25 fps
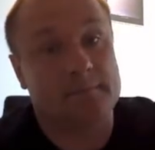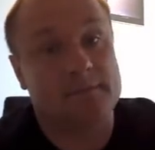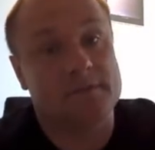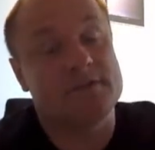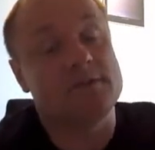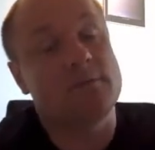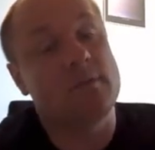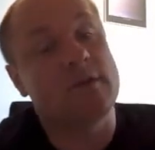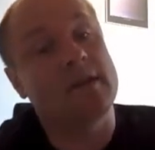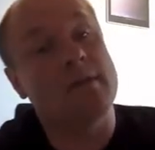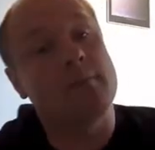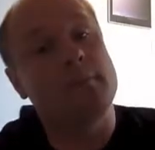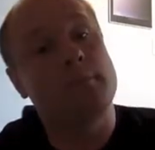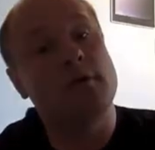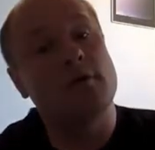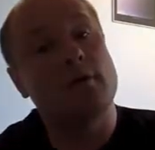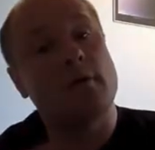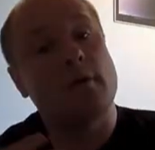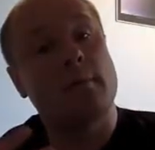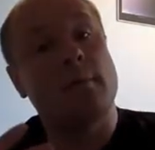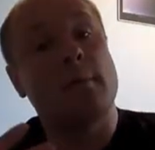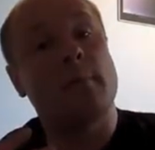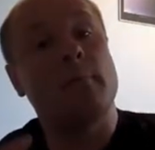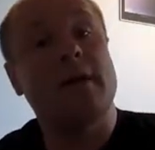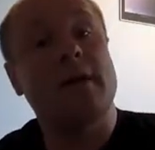So we can build
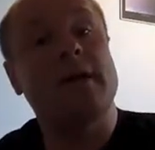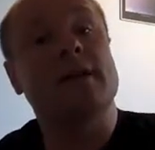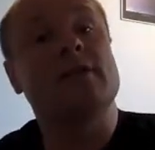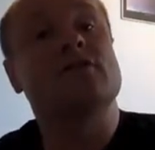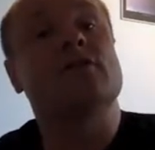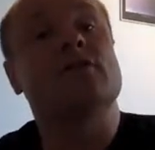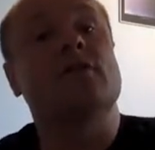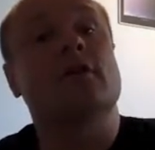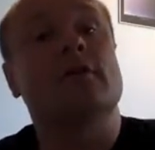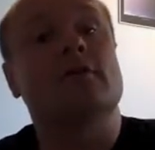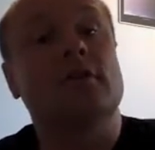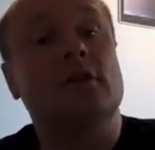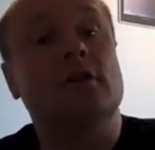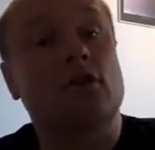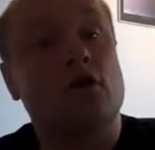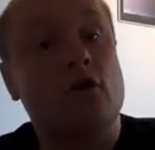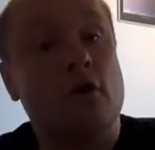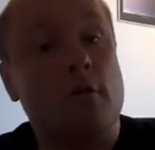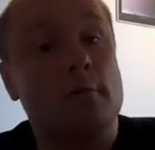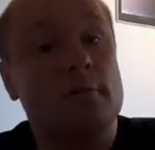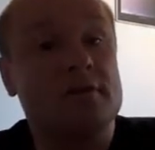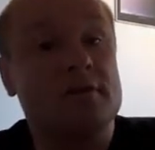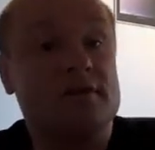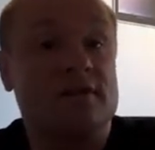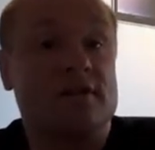up a picture of the
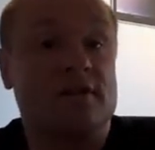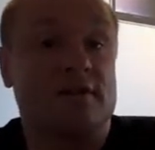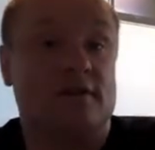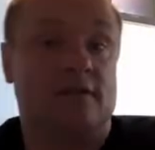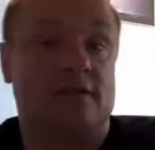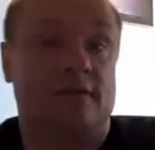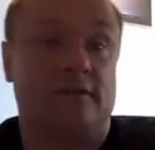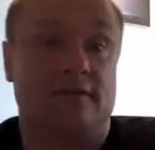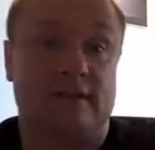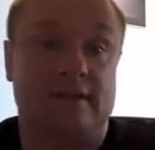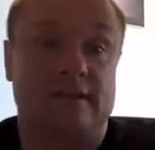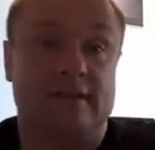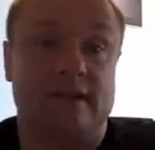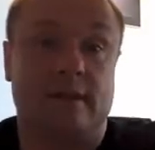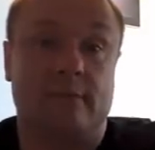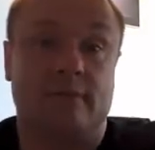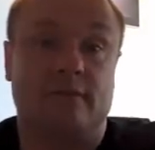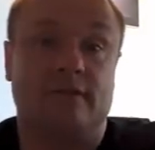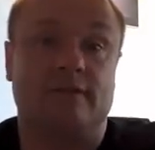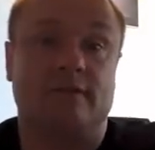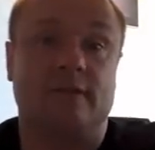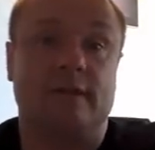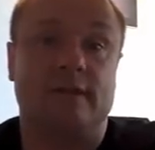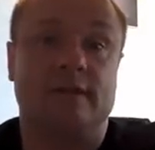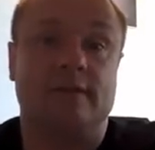composition of these
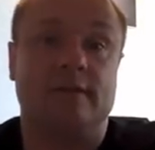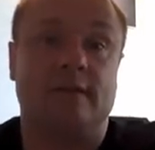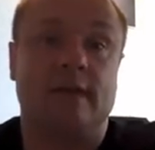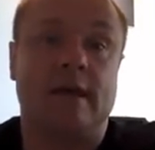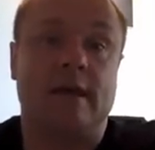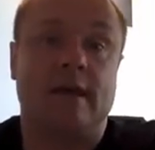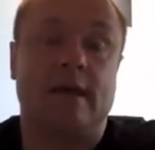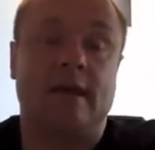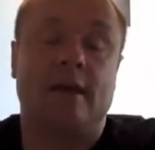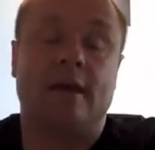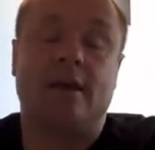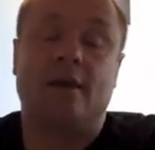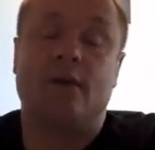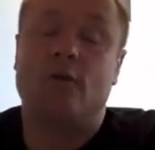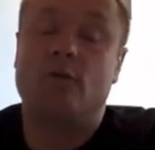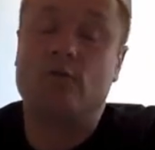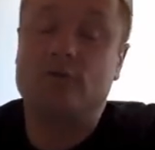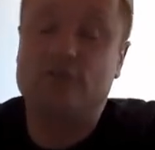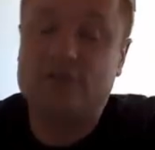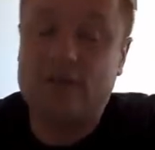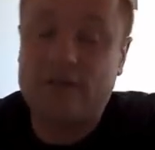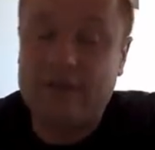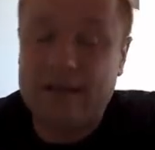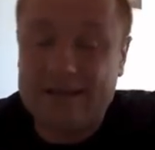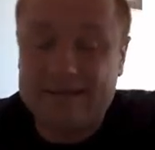atmospheres.
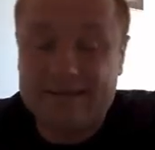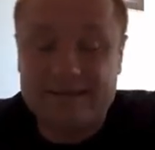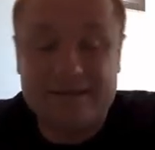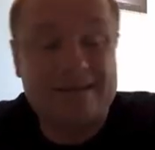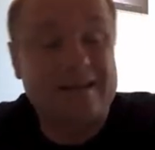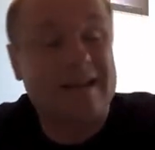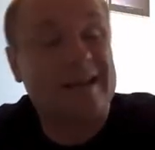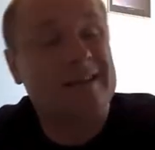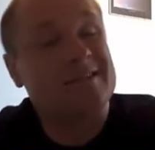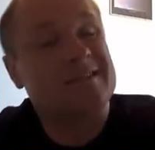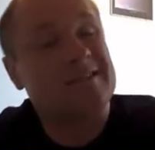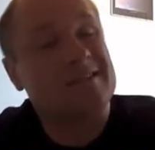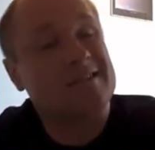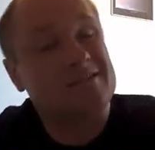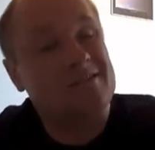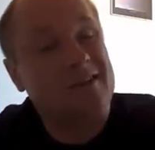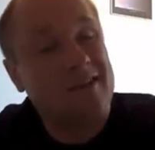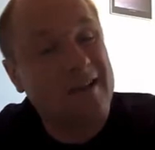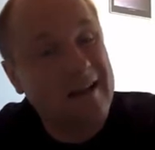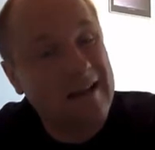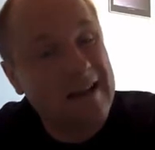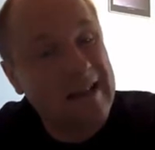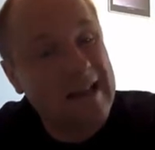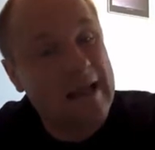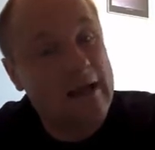Also, that detects things
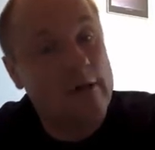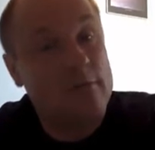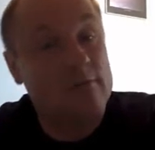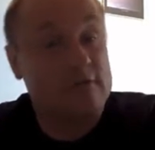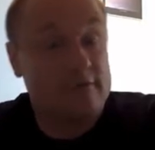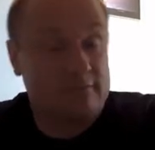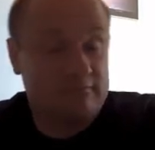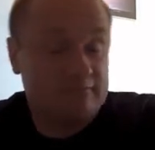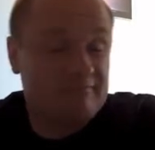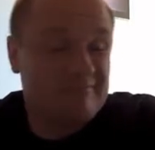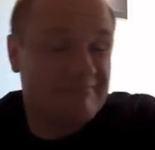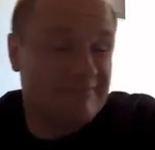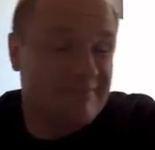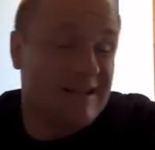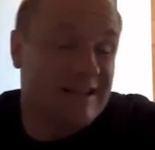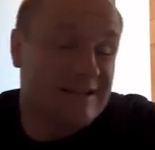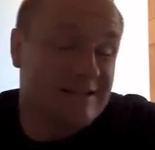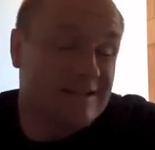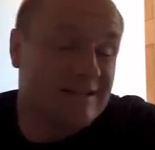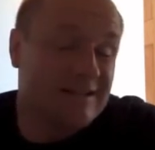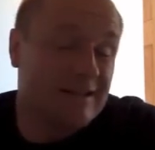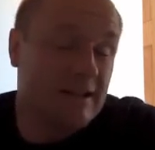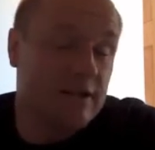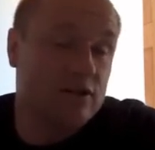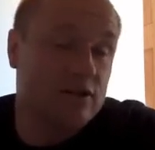like clouds. That's
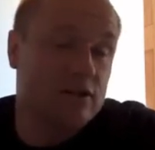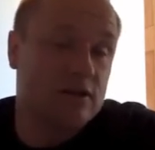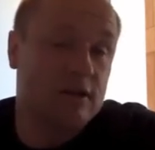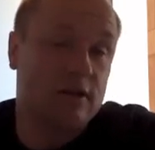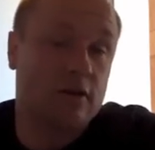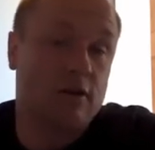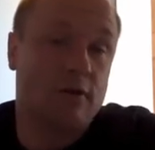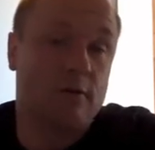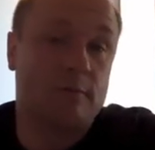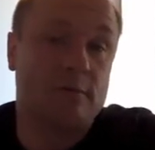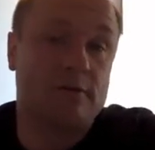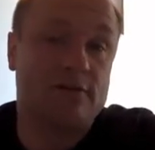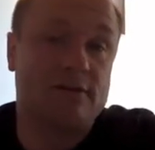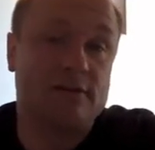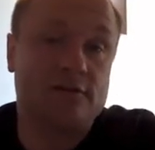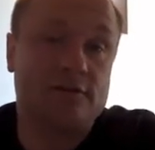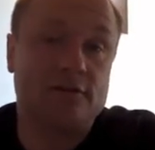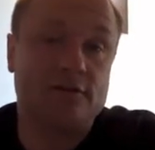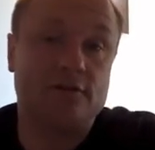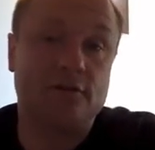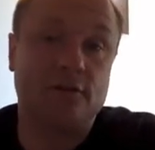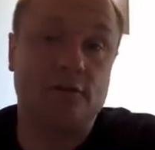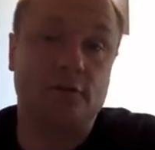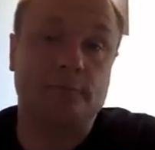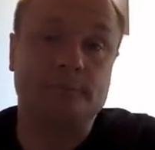essentially composition
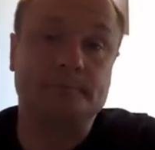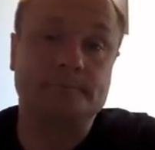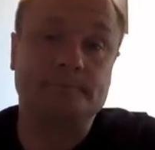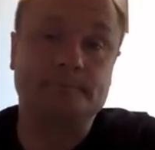too.